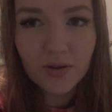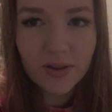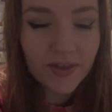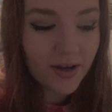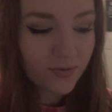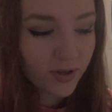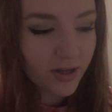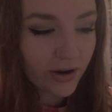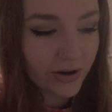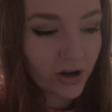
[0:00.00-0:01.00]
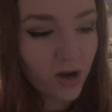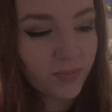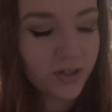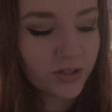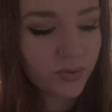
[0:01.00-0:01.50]
The only thing I've really gotten
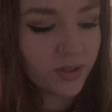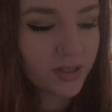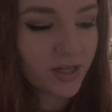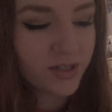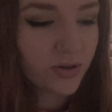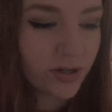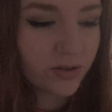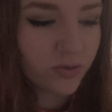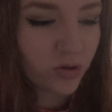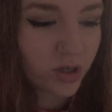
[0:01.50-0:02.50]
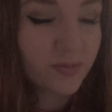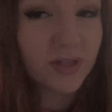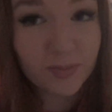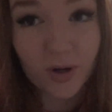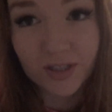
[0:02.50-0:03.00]
accomplished was I started
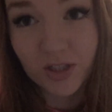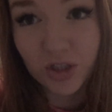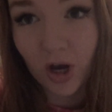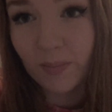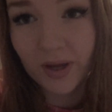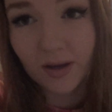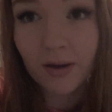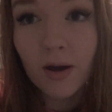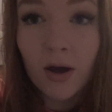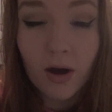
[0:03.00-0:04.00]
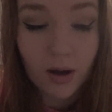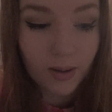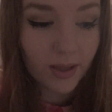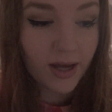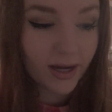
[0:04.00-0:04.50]
Christmas present shopping
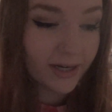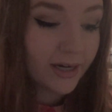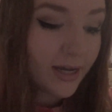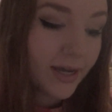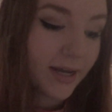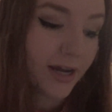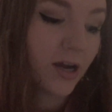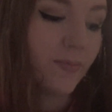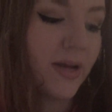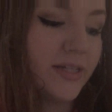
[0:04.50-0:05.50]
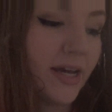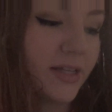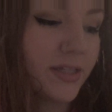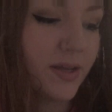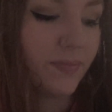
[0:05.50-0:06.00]
online and I got my
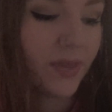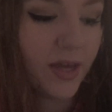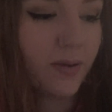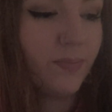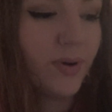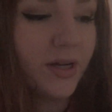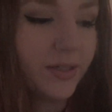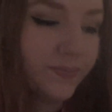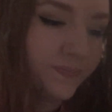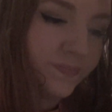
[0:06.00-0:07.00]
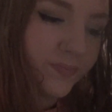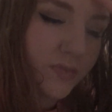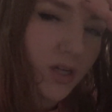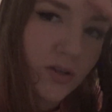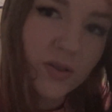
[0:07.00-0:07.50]
dad something, but
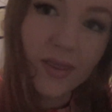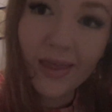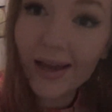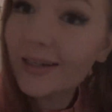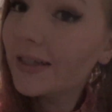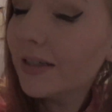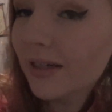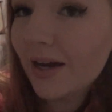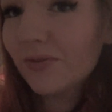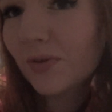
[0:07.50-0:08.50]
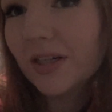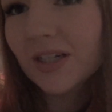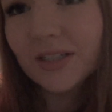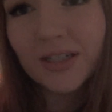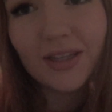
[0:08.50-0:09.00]
other than that, I haven't really
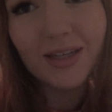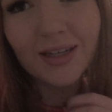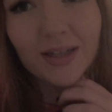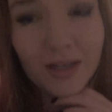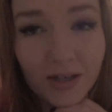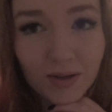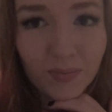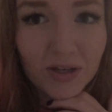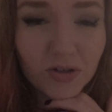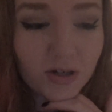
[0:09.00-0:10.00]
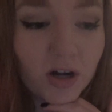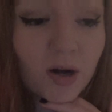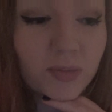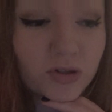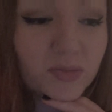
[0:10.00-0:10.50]
done anything major
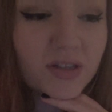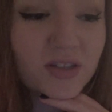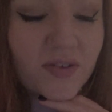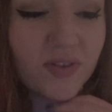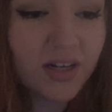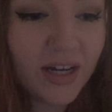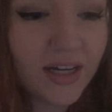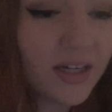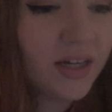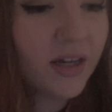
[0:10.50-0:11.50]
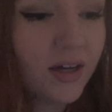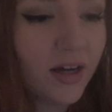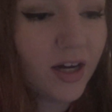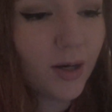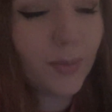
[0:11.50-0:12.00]
accomplishments of the day.
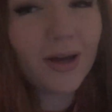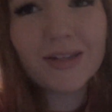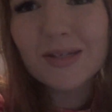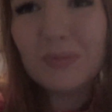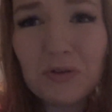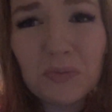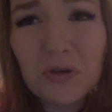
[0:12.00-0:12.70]
I got some new